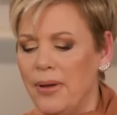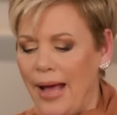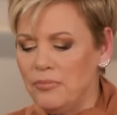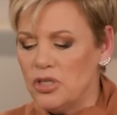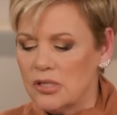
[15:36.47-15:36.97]
But
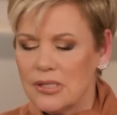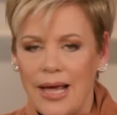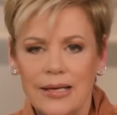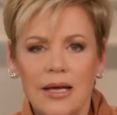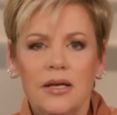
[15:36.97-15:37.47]
I'm just
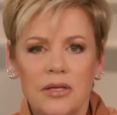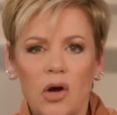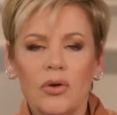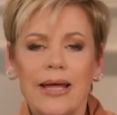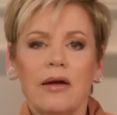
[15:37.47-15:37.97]
saying,
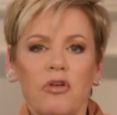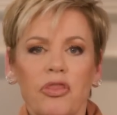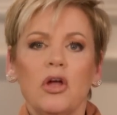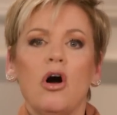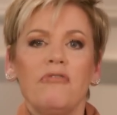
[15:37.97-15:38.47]
don't lay
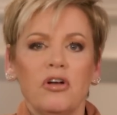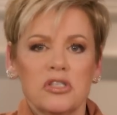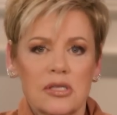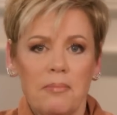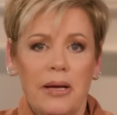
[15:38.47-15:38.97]
everything off on
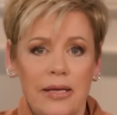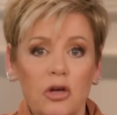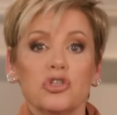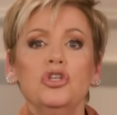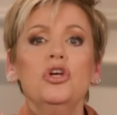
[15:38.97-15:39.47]
somebody
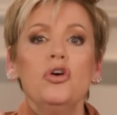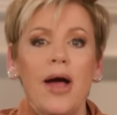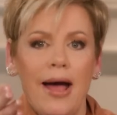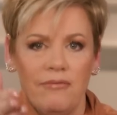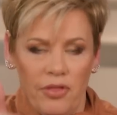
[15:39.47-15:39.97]
else. You
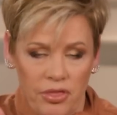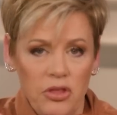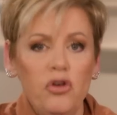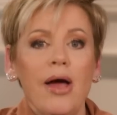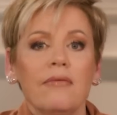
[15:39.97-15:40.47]
have the
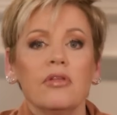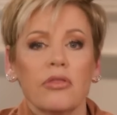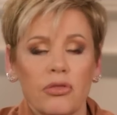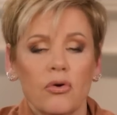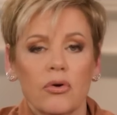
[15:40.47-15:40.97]

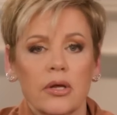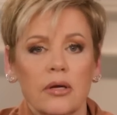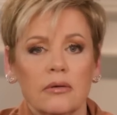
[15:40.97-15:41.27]
authority.